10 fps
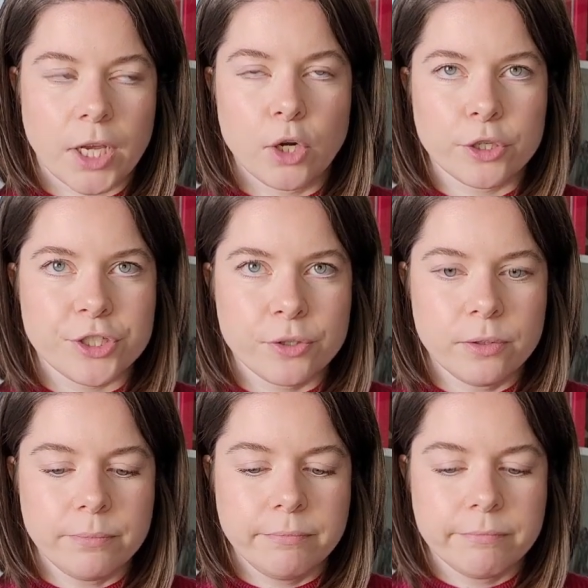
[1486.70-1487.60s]

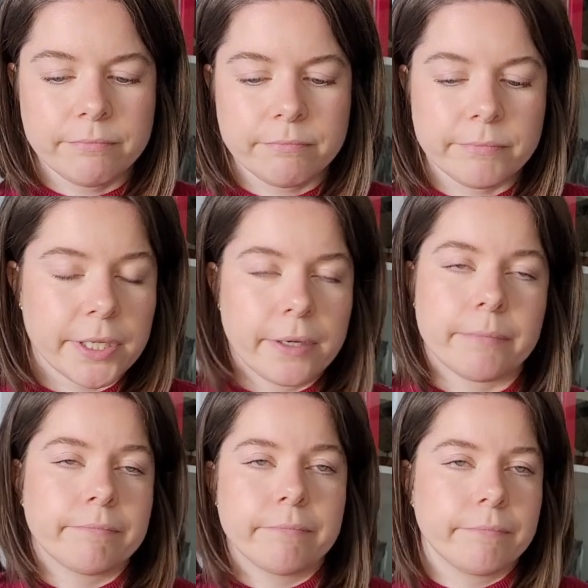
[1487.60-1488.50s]
logical, but
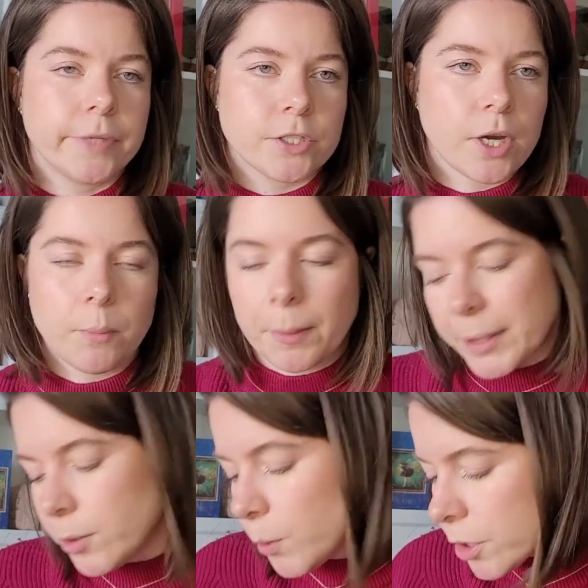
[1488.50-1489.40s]
yeah, that's how my
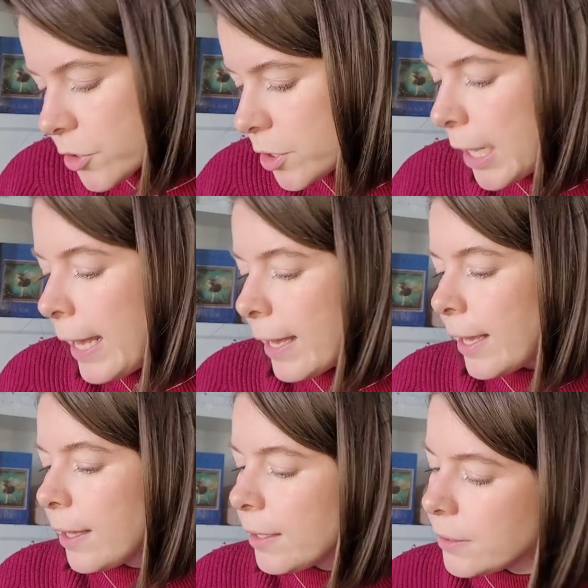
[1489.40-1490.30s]
brain works.
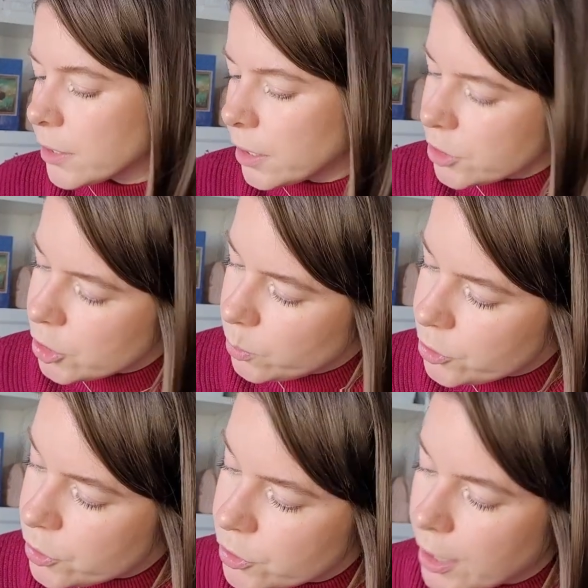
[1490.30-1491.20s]
And she
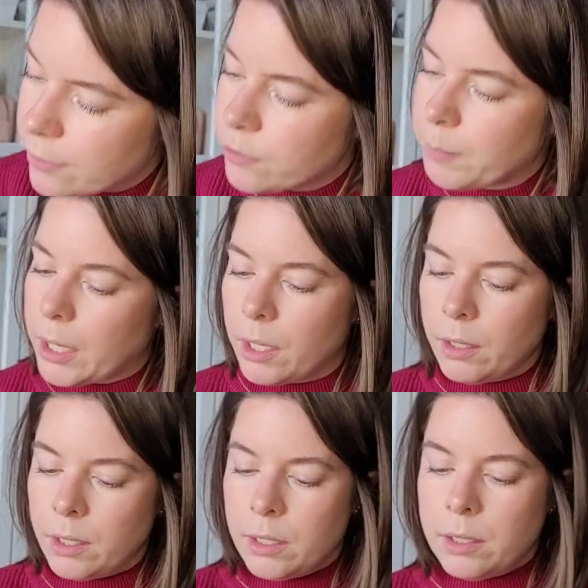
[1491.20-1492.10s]
also sent
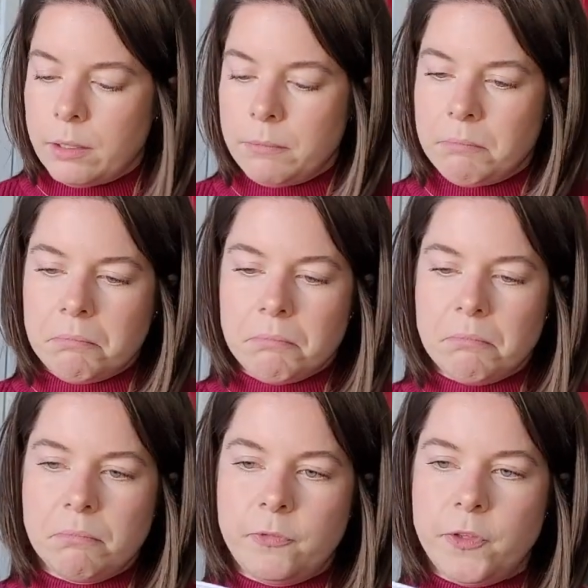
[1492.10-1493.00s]
me
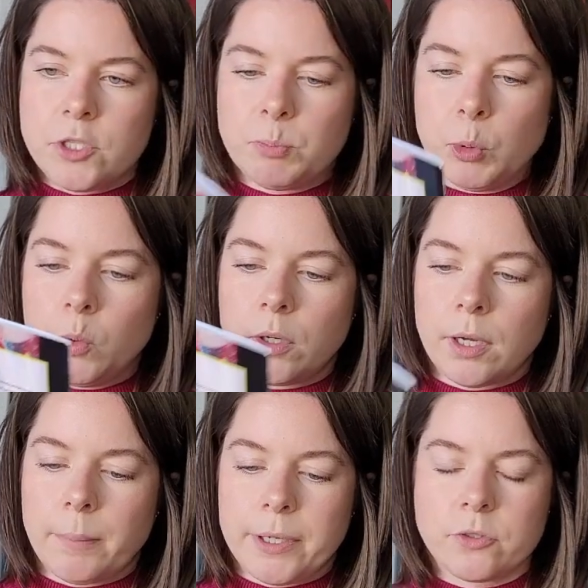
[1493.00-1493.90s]
this book
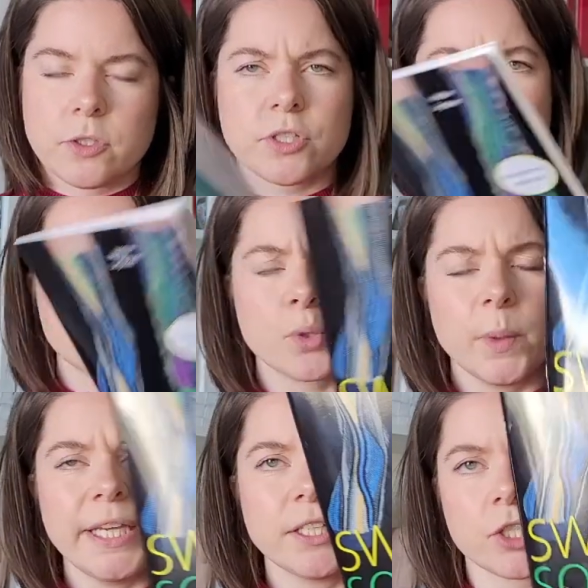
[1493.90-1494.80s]
about
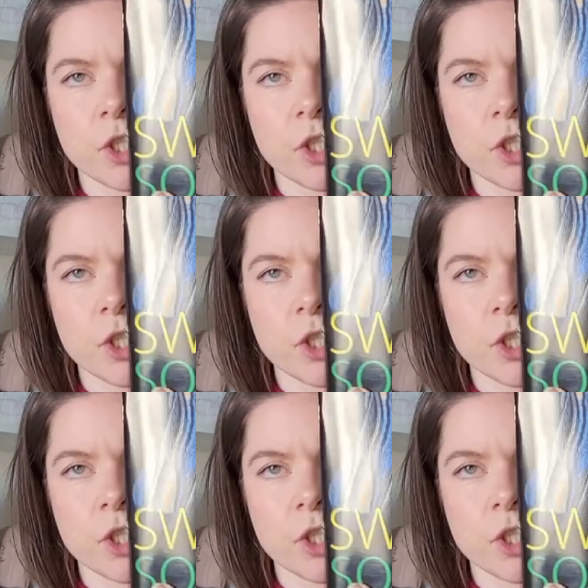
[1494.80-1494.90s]
swing